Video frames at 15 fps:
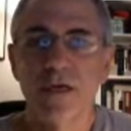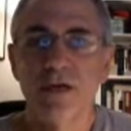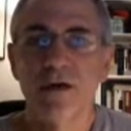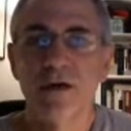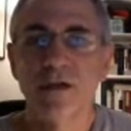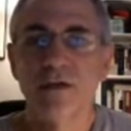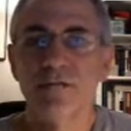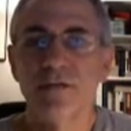and
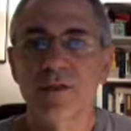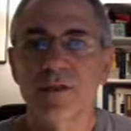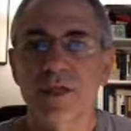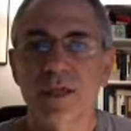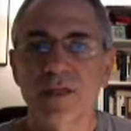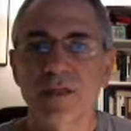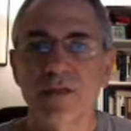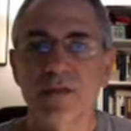all of these
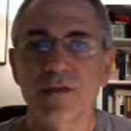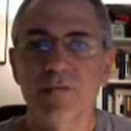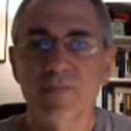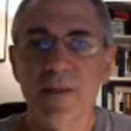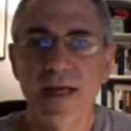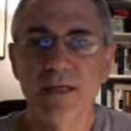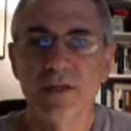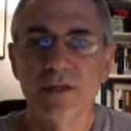cases of
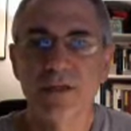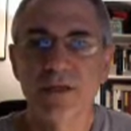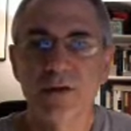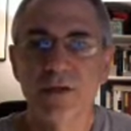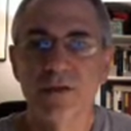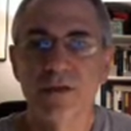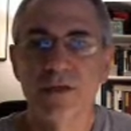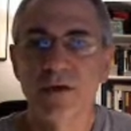
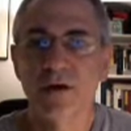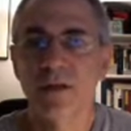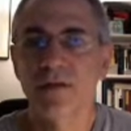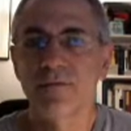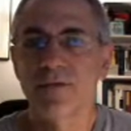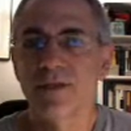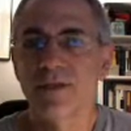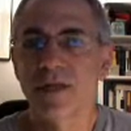massacres, and all
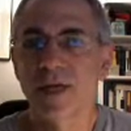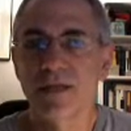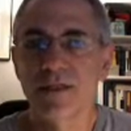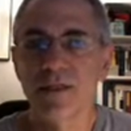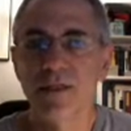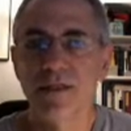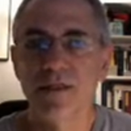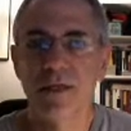of these
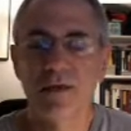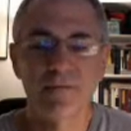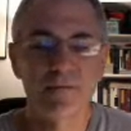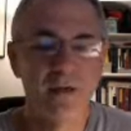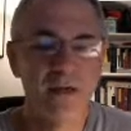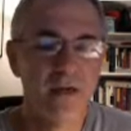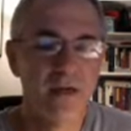cases of